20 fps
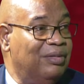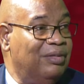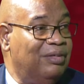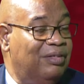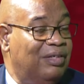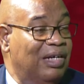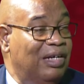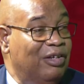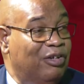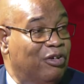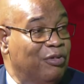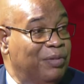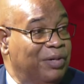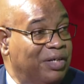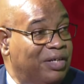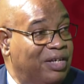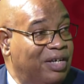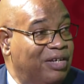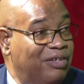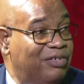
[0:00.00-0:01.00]

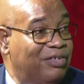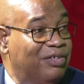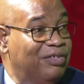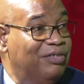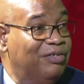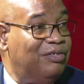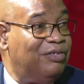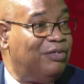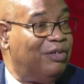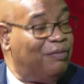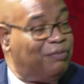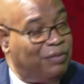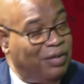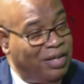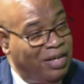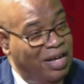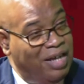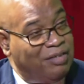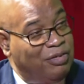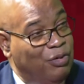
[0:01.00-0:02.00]
telecommunications. You have to
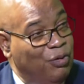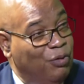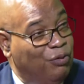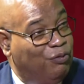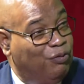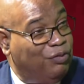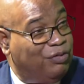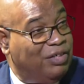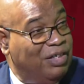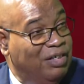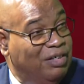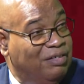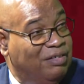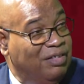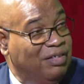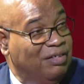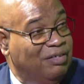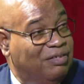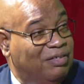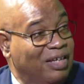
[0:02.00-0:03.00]
get those
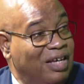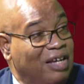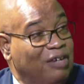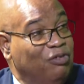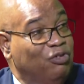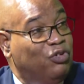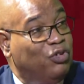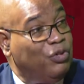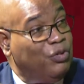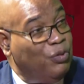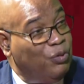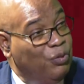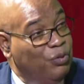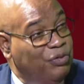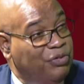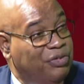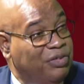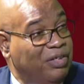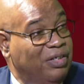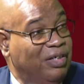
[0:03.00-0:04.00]
facilities into
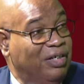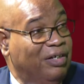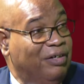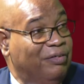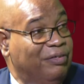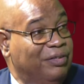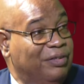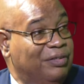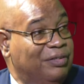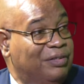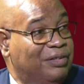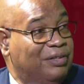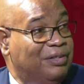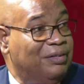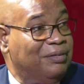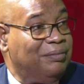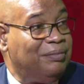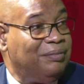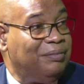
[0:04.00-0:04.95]
those areas.